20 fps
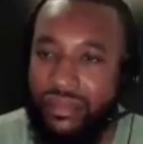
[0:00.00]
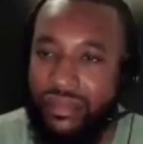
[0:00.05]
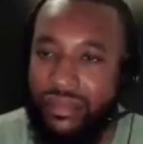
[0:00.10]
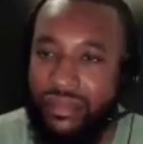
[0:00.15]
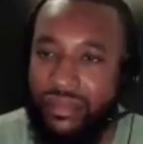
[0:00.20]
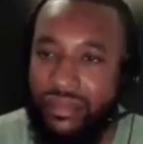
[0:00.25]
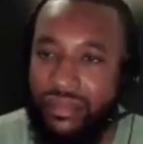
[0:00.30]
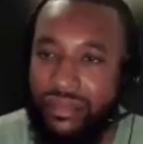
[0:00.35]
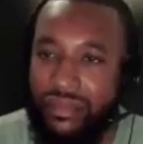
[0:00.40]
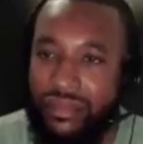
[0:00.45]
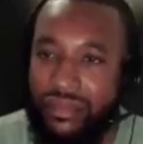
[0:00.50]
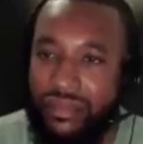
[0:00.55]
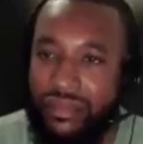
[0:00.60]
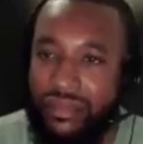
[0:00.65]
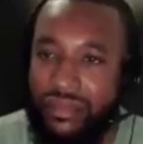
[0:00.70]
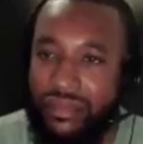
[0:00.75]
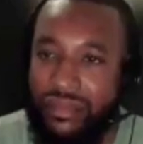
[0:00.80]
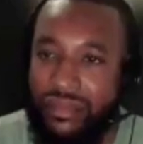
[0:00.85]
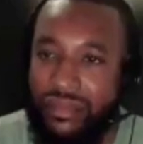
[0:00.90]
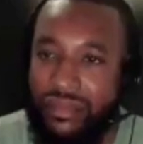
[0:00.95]

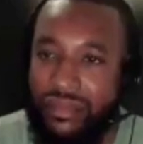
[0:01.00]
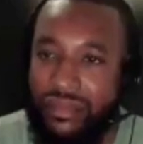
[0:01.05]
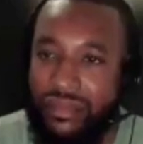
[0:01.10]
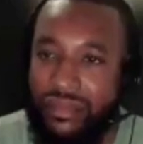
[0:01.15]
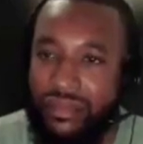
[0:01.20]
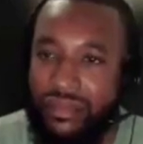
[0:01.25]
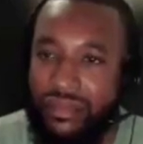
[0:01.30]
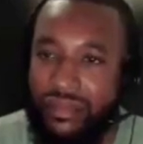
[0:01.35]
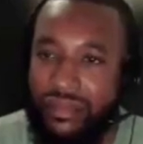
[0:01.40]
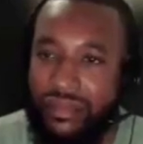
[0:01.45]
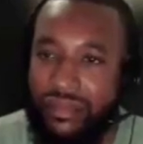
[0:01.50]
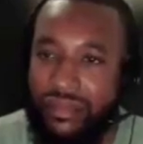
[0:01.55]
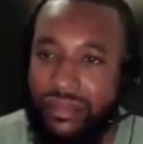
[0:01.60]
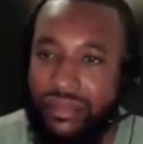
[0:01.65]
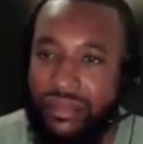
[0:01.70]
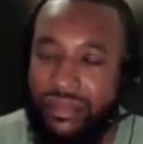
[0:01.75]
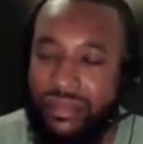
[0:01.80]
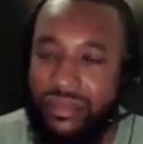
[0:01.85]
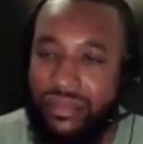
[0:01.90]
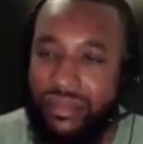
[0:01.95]

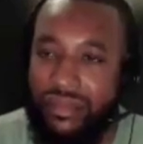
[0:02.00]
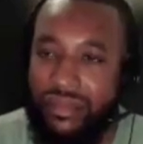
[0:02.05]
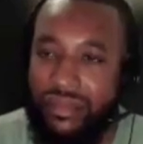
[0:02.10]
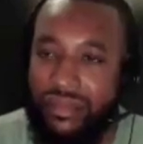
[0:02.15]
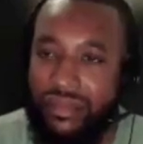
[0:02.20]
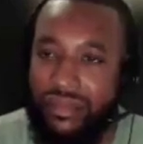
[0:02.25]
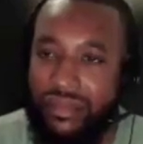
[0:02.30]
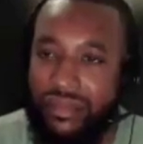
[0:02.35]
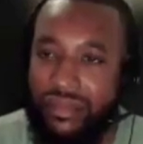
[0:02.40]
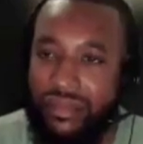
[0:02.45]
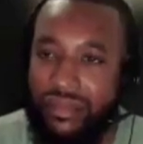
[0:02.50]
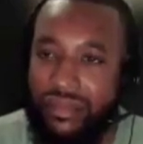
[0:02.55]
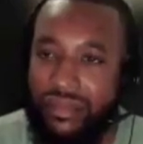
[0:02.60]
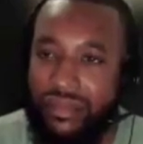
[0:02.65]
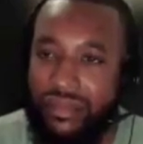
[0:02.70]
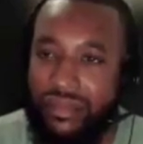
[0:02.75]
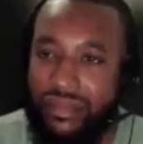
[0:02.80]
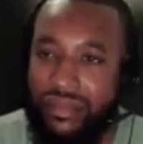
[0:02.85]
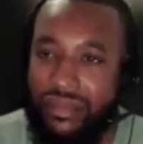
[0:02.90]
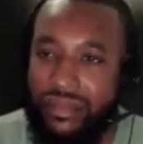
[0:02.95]

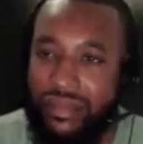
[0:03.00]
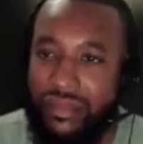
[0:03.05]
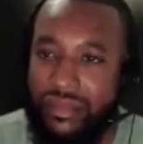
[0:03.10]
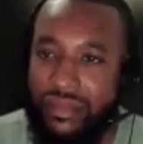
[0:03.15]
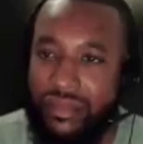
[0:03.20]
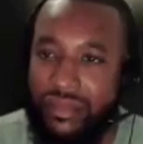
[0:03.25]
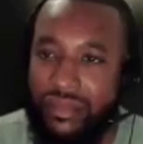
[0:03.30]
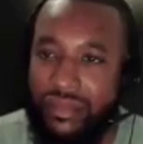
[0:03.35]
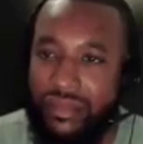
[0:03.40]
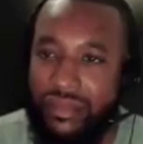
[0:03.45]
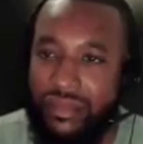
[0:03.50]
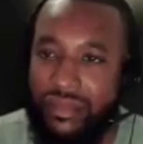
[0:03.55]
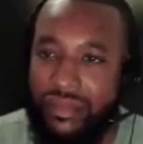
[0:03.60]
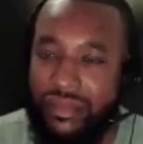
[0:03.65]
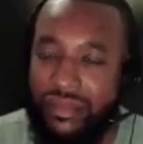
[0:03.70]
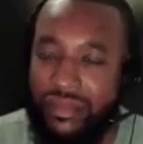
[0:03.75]
The person shown says nothing.